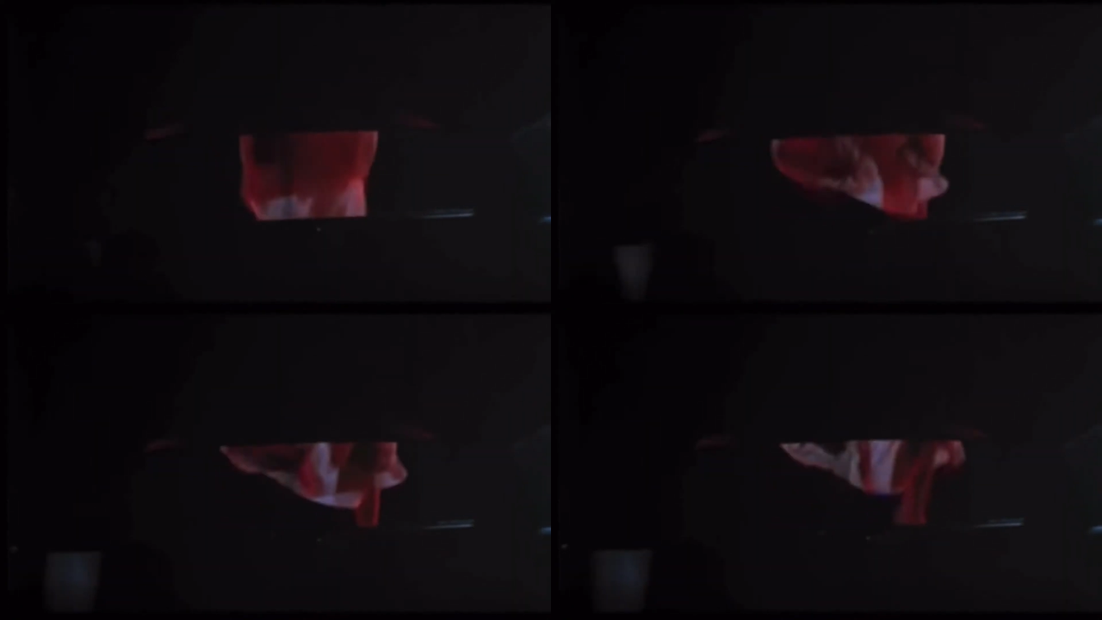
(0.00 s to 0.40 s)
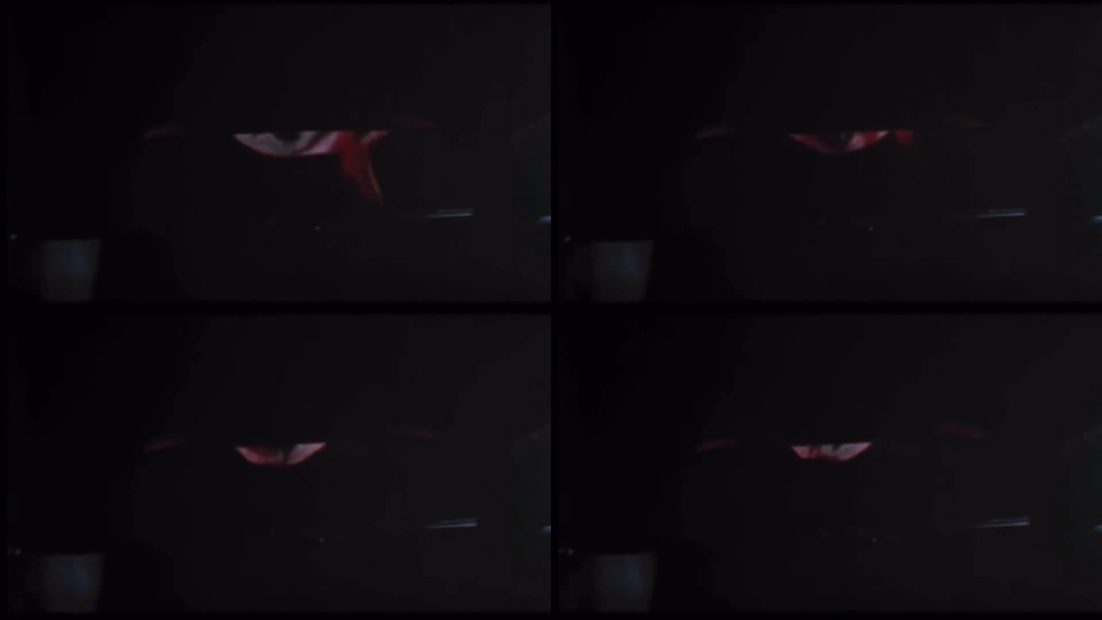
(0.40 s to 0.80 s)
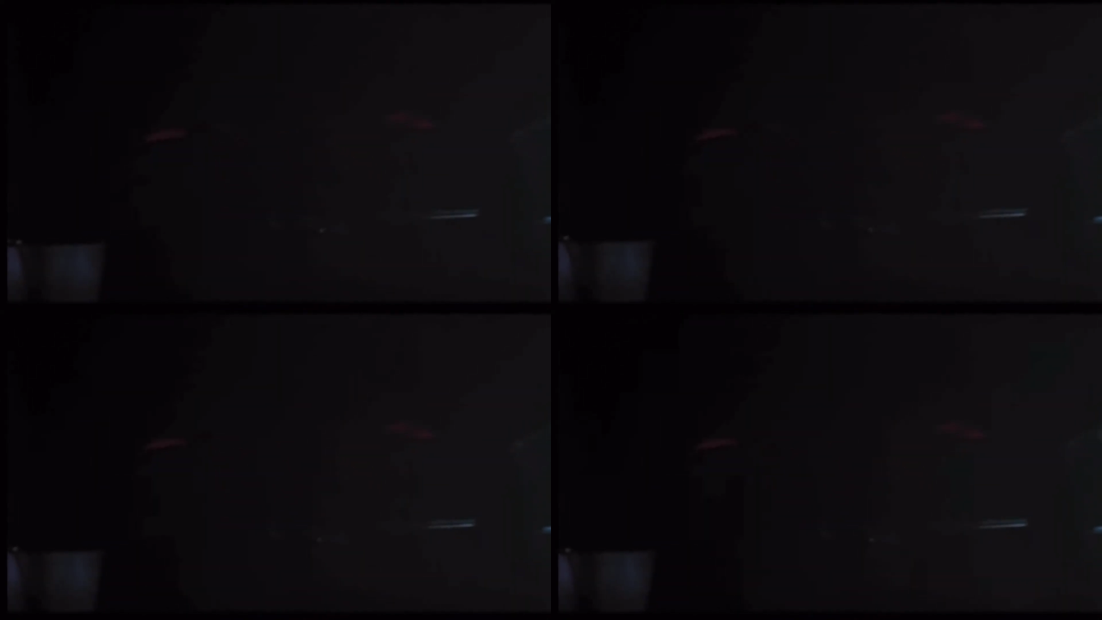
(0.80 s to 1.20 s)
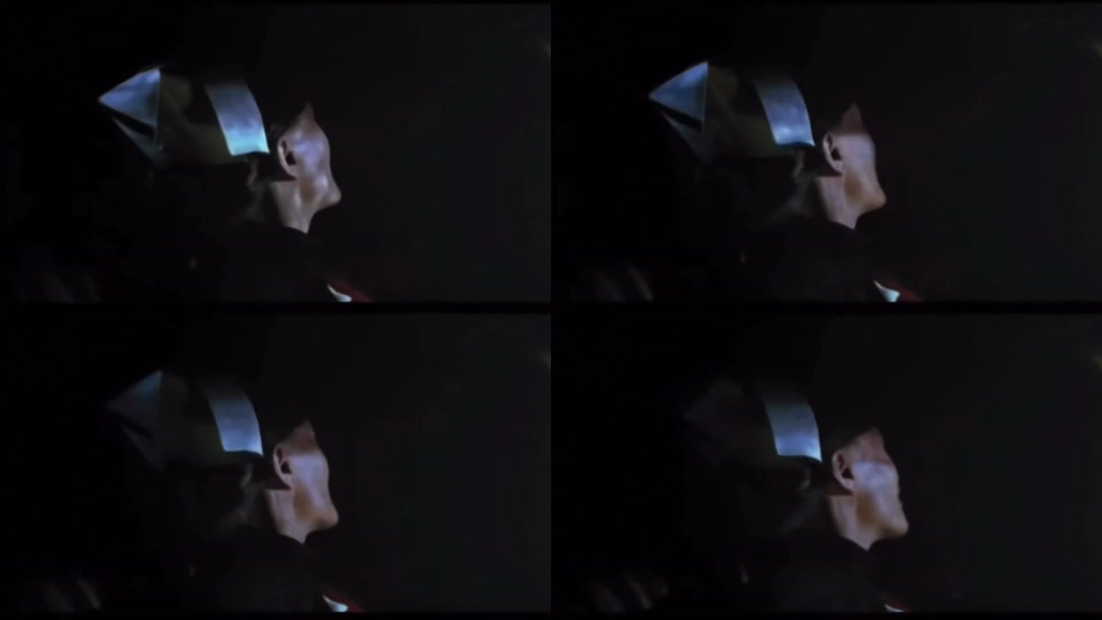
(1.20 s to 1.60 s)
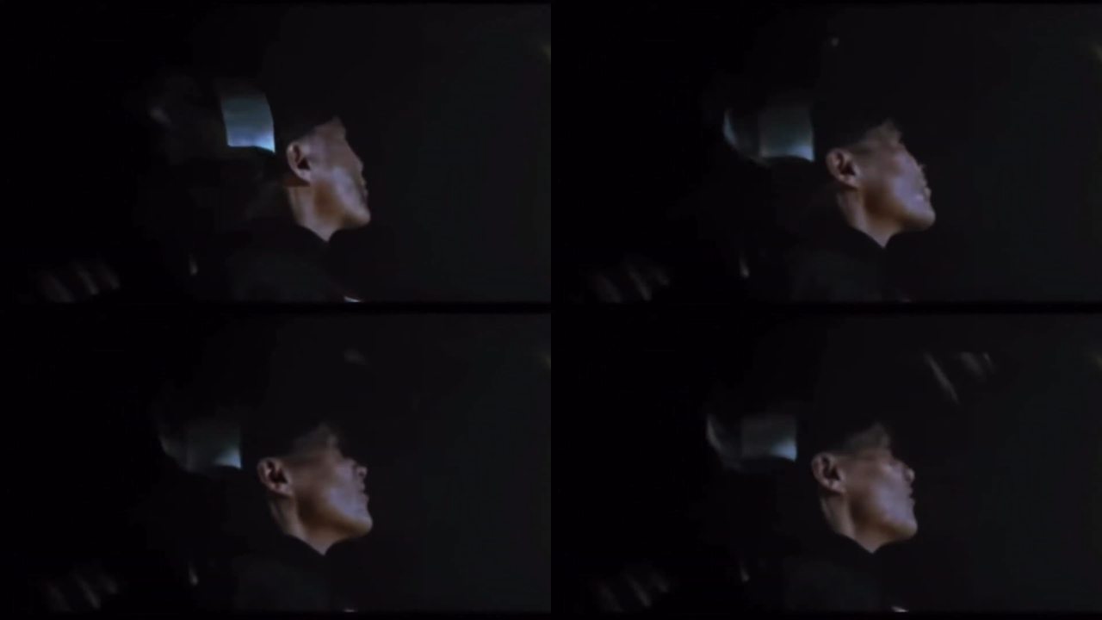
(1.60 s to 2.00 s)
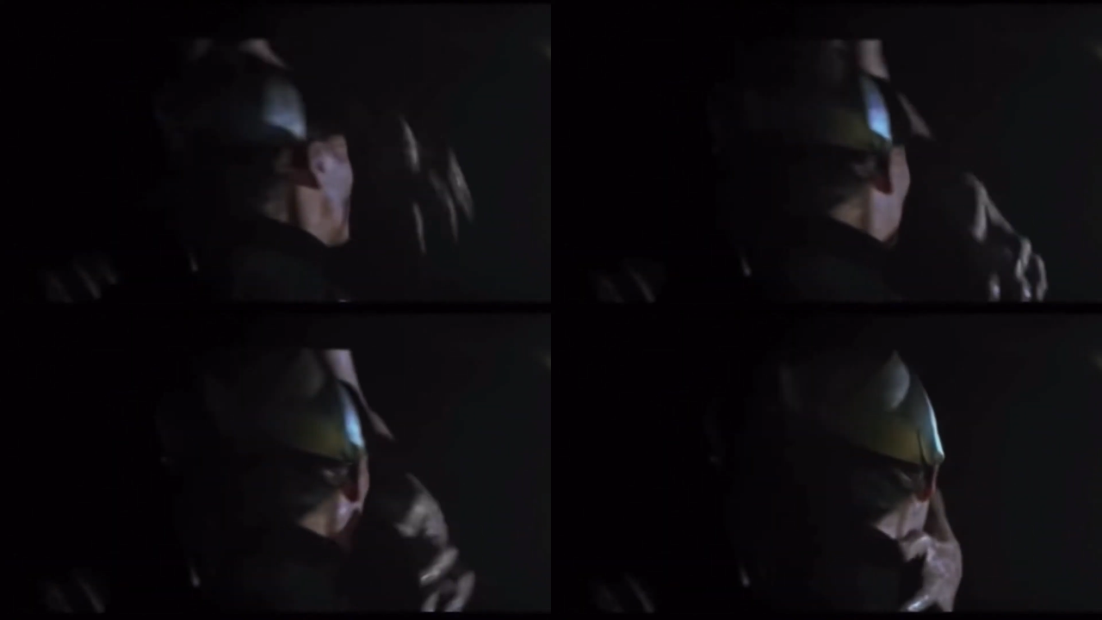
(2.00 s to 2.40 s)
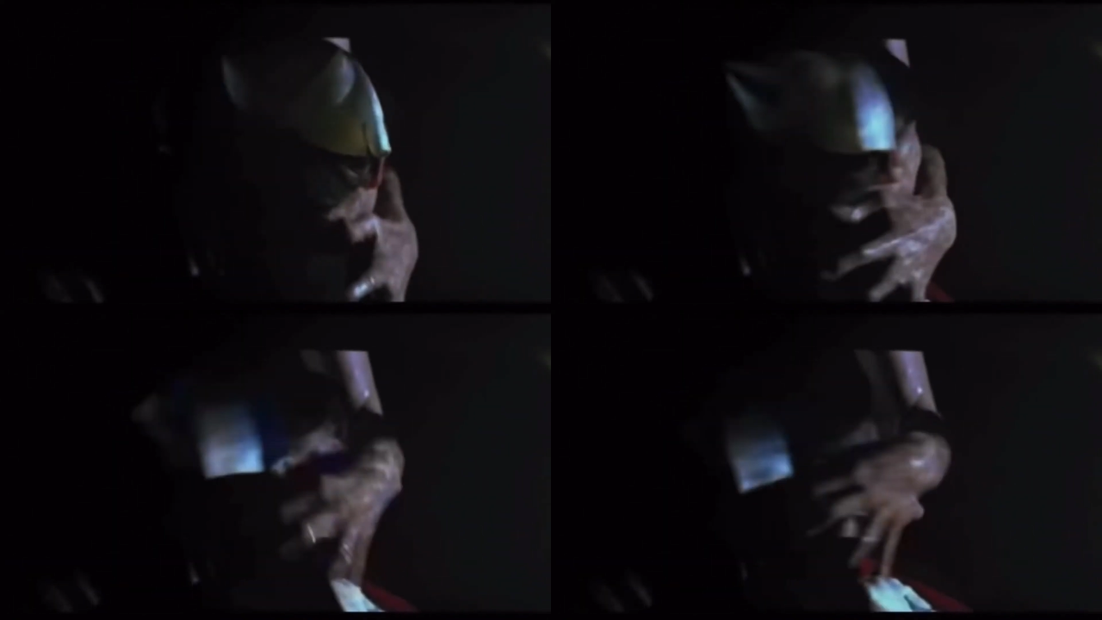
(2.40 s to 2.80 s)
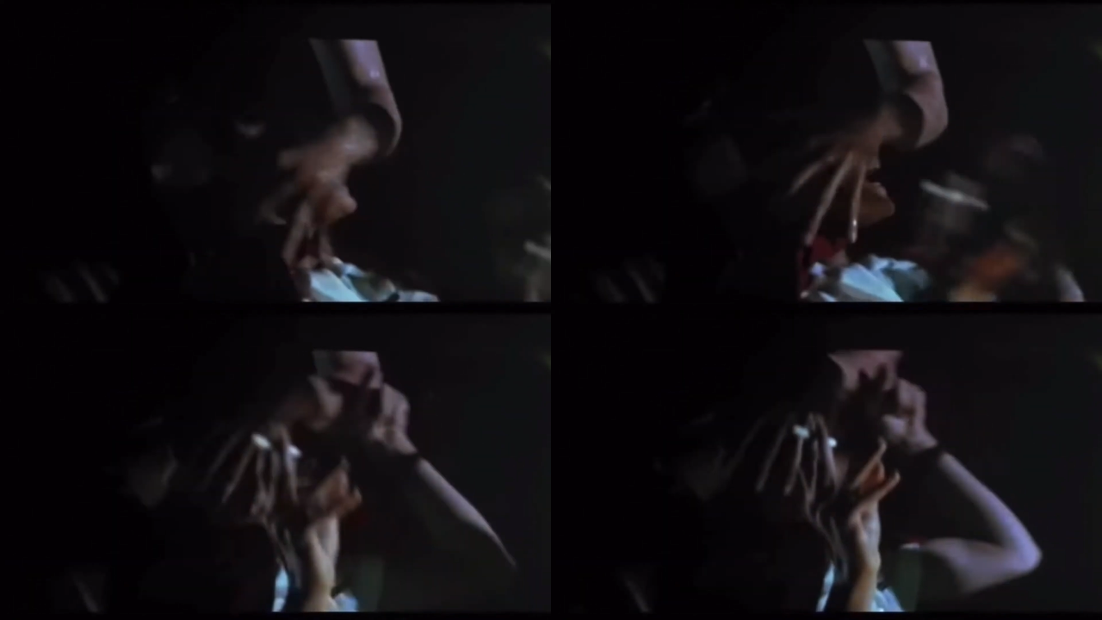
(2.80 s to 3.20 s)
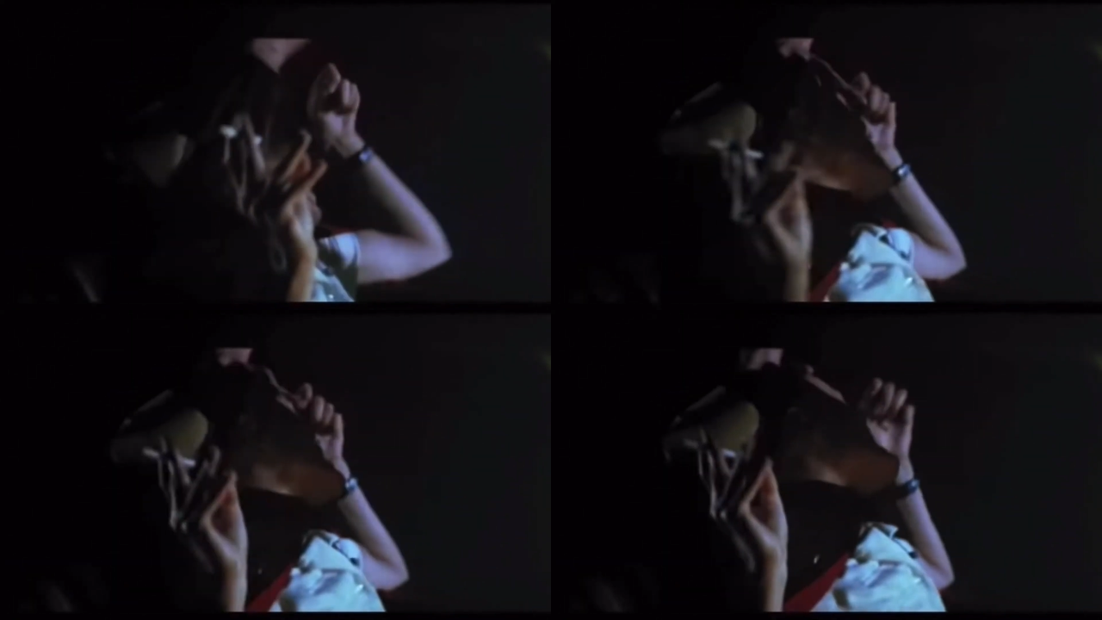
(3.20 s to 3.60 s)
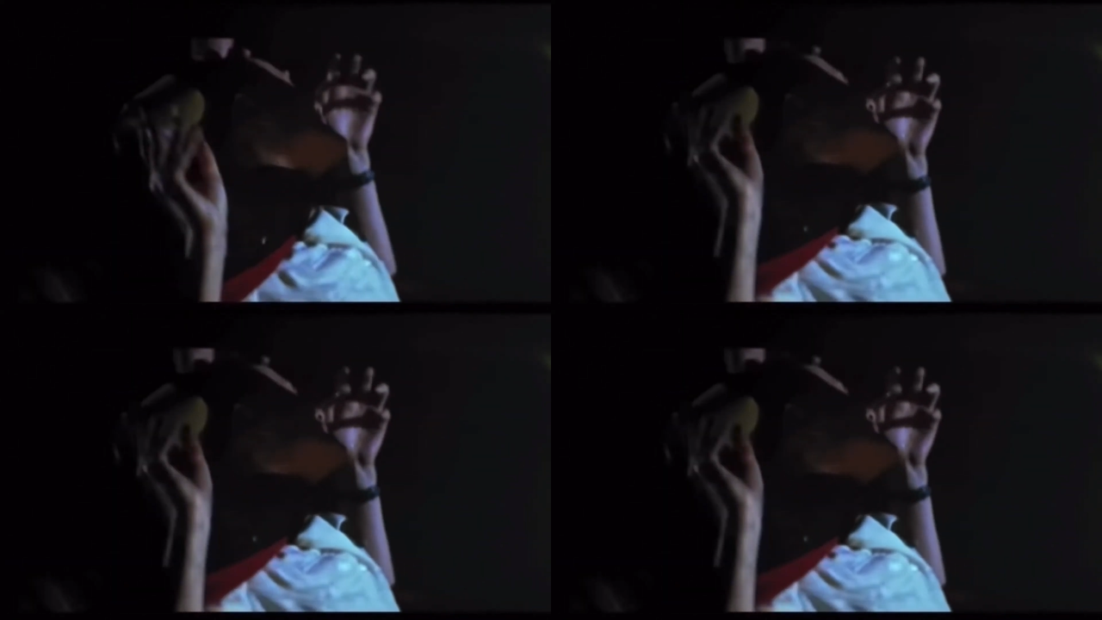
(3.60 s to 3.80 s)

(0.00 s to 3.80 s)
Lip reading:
(no speaker visible)